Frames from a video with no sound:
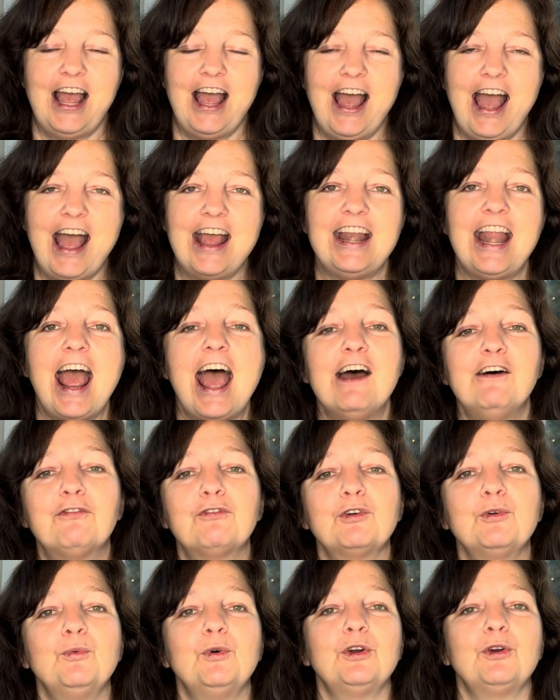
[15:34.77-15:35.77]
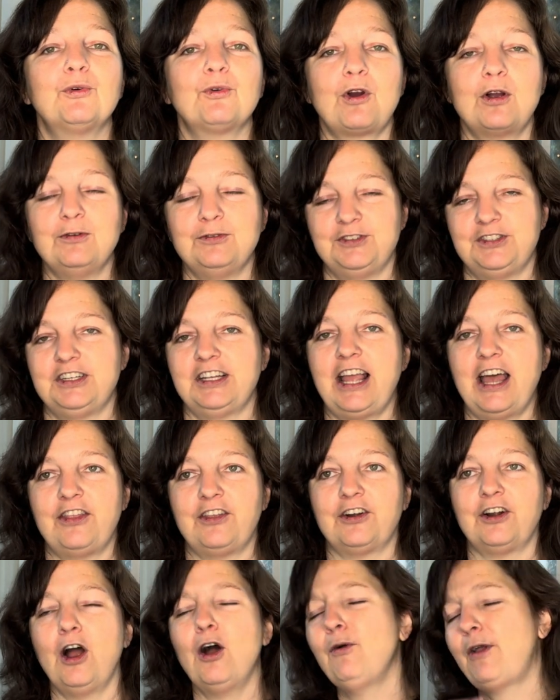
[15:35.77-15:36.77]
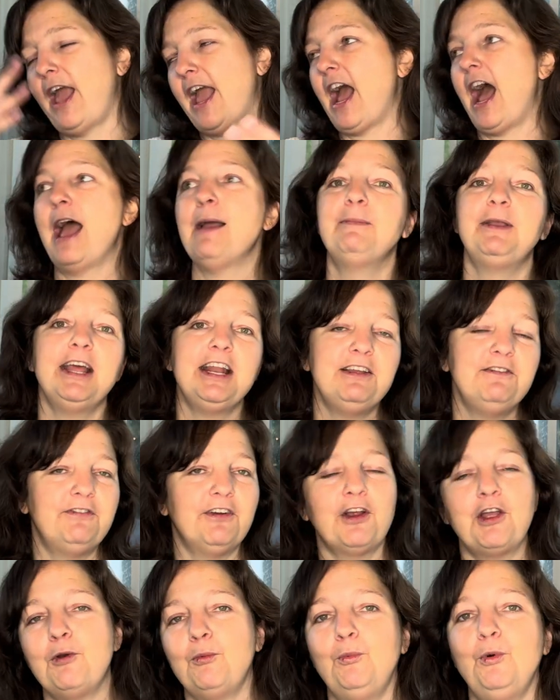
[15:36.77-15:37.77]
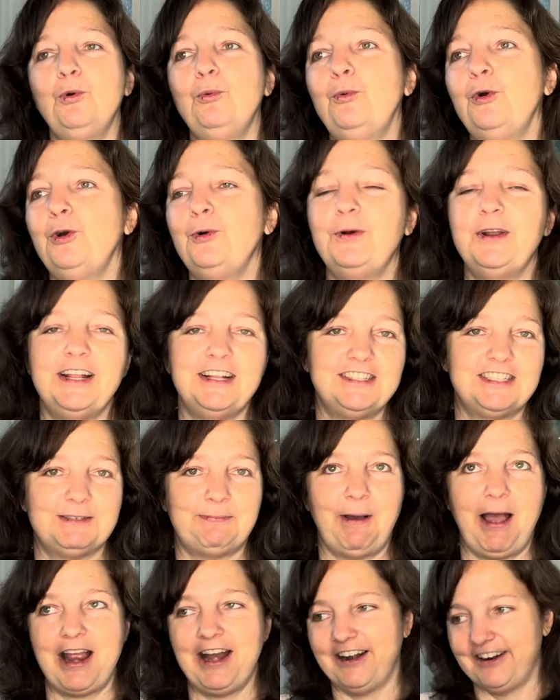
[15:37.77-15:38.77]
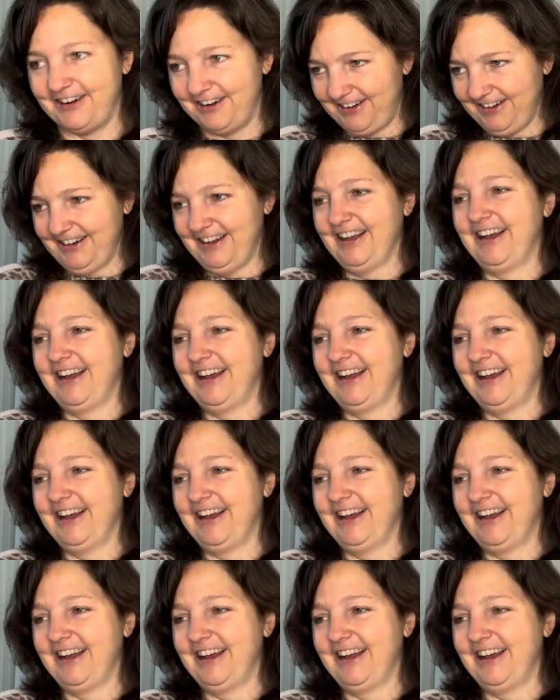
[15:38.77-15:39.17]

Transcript: And everyone grows together. Okay, I'm getting very woo-woo and inspired.